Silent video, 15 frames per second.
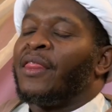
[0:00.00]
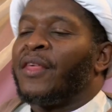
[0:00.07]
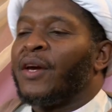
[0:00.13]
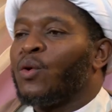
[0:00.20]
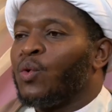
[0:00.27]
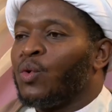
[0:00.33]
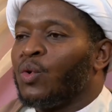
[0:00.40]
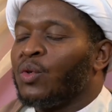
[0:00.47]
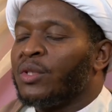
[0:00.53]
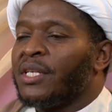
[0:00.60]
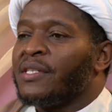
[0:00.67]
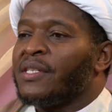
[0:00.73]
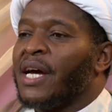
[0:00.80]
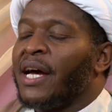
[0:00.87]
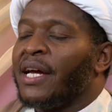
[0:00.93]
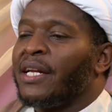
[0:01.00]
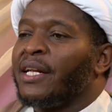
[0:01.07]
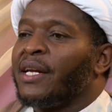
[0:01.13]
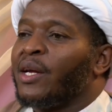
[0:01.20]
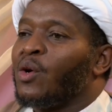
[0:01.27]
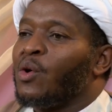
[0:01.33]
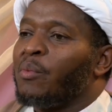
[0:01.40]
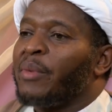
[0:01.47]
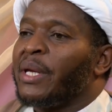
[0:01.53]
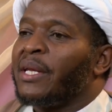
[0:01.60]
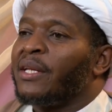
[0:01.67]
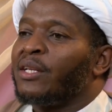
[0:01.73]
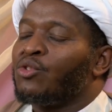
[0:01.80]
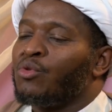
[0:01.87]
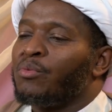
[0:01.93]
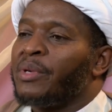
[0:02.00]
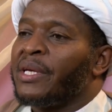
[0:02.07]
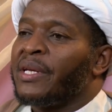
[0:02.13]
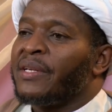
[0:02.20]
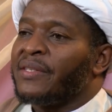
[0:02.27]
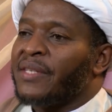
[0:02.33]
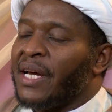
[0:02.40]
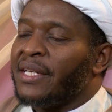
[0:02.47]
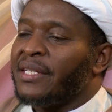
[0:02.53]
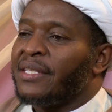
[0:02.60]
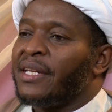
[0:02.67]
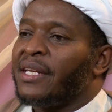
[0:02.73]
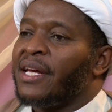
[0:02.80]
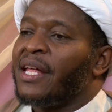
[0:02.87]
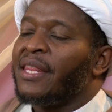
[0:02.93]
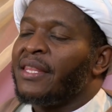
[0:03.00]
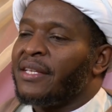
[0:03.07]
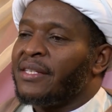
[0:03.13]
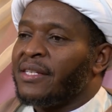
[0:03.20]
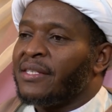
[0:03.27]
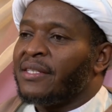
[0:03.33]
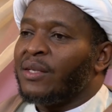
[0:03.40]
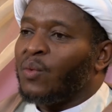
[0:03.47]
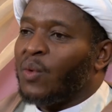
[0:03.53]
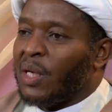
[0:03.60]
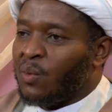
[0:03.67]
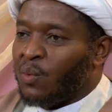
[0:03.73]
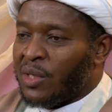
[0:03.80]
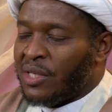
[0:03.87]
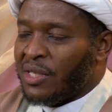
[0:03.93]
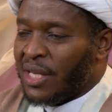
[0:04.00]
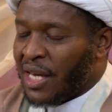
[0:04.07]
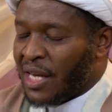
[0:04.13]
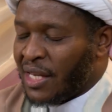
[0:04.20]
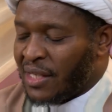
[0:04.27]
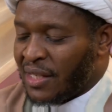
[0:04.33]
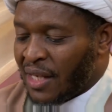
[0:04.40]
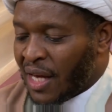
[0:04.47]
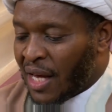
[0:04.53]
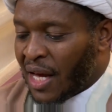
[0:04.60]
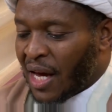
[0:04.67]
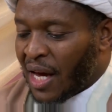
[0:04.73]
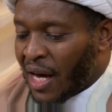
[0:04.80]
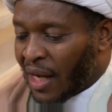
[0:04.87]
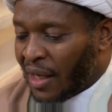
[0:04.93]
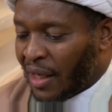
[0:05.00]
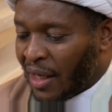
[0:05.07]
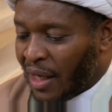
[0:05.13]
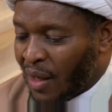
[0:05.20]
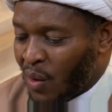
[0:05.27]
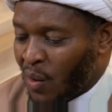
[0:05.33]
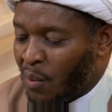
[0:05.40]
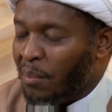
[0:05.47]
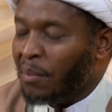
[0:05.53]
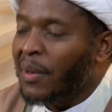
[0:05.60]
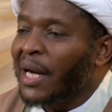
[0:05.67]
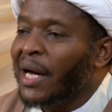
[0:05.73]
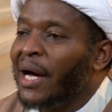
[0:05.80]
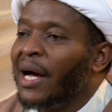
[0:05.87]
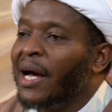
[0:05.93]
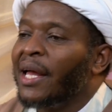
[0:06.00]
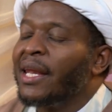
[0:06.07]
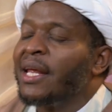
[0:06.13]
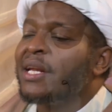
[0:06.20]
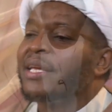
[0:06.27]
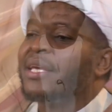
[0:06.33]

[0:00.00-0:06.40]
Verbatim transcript: The kunut is highly recommended to be recited and this is the one which says, Allahumma ahlal